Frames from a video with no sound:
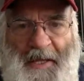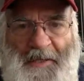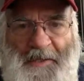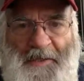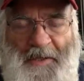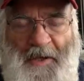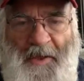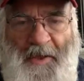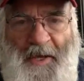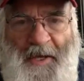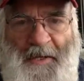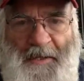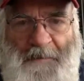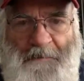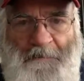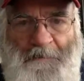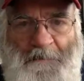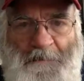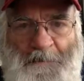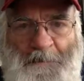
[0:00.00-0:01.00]
so that
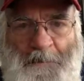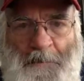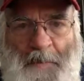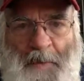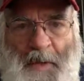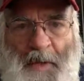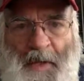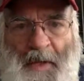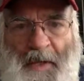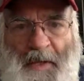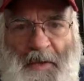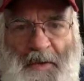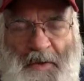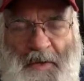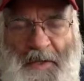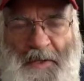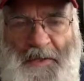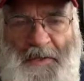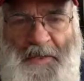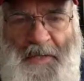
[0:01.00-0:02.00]
you
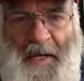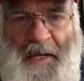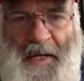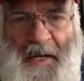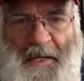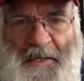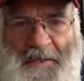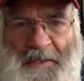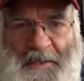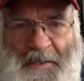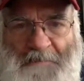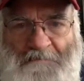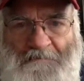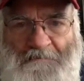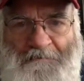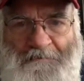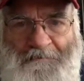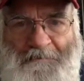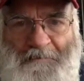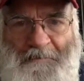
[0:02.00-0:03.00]
can send us
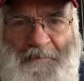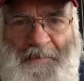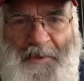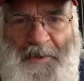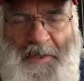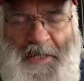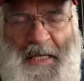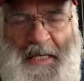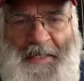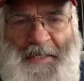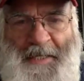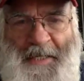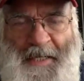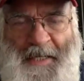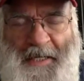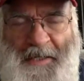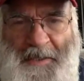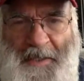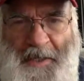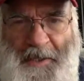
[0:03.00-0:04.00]
cease and
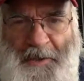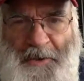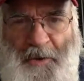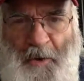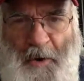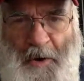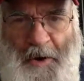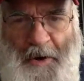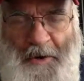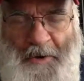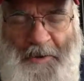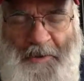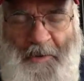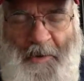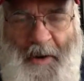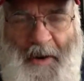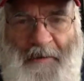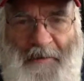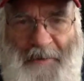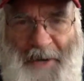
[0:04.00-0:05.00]
desist orders,
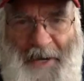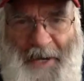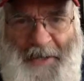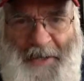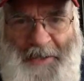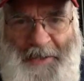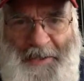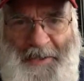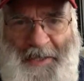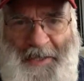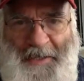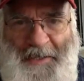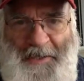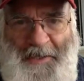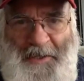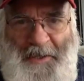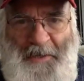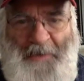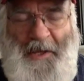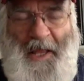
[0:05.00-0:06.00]
whatever it is that
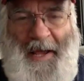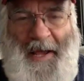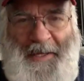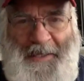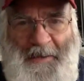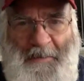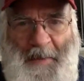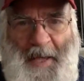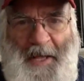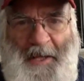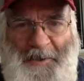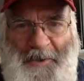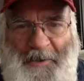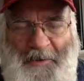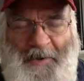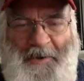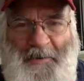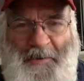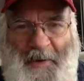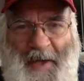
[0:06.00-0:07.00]
you'd like to mail to
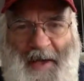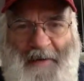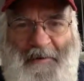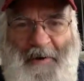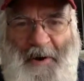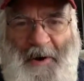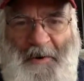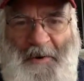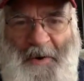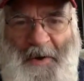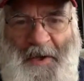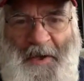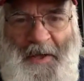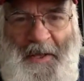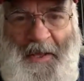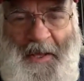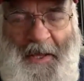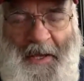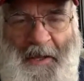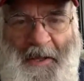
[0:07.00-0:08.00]
us. We have our
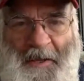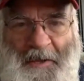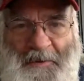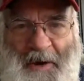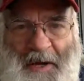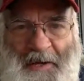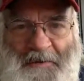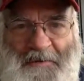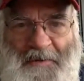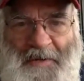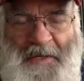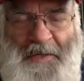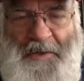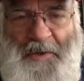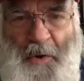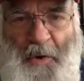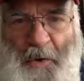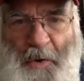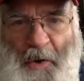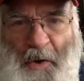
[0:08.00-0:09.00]
legal address. You just
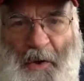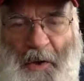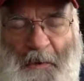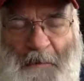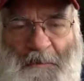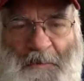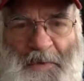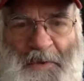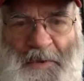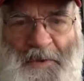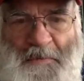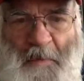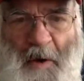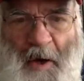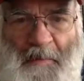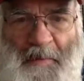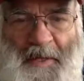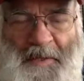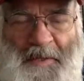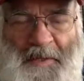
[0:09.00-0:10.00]
Google
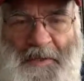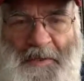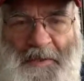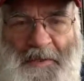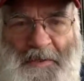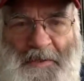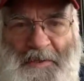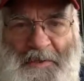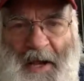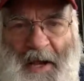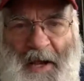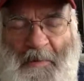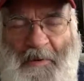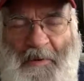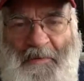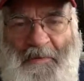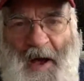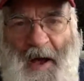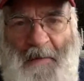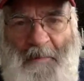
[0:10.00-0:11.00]
Small Business Chamber
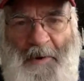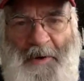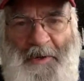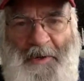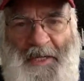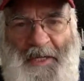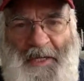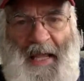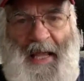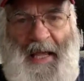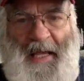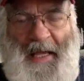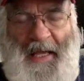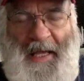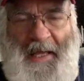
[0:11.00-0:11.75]
of Commerce, Inc.